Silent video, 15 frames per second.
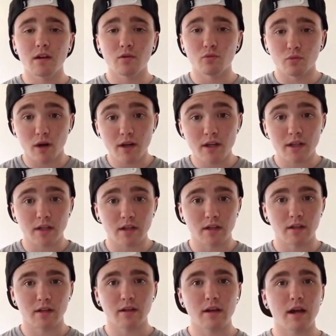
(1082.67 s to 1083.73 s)
running
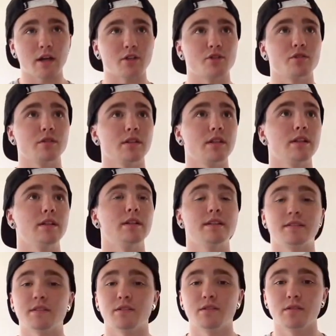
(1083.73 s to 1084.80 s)
actually
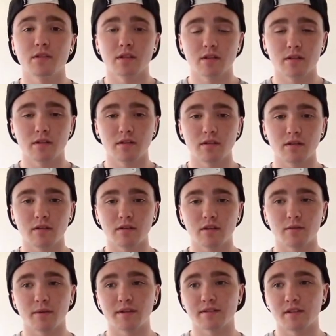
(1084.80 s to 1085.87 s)
isn't the
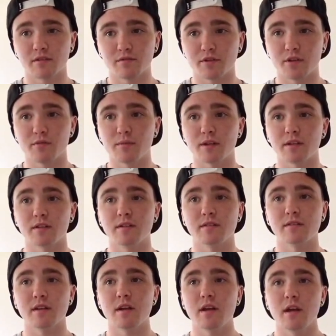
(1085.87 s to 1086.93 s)
best thing for you, because,
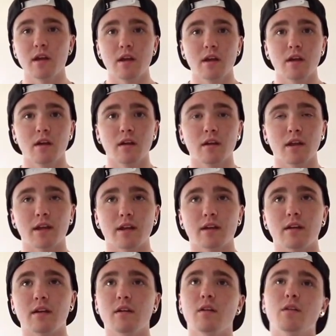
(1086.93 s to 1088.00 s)
like,
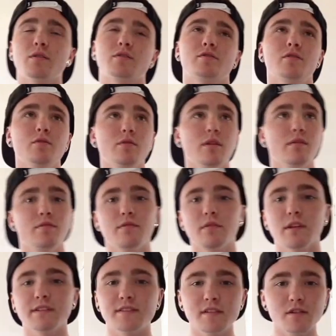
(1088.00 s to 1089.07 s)
so if,
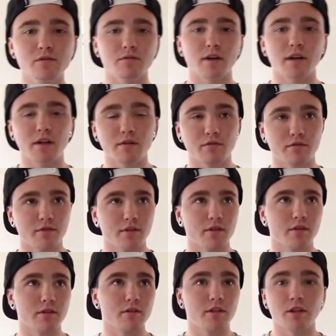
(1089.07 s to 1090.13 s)
let's say you're running
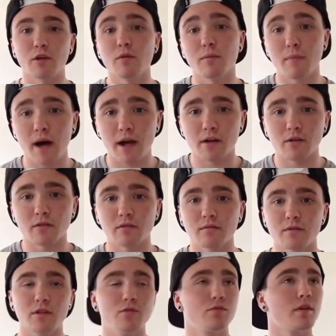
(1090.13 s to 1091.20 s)
for, a mile,
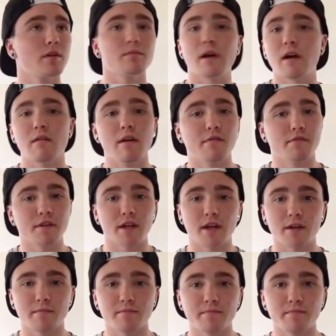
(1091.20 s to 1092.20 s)
you run a mile every day.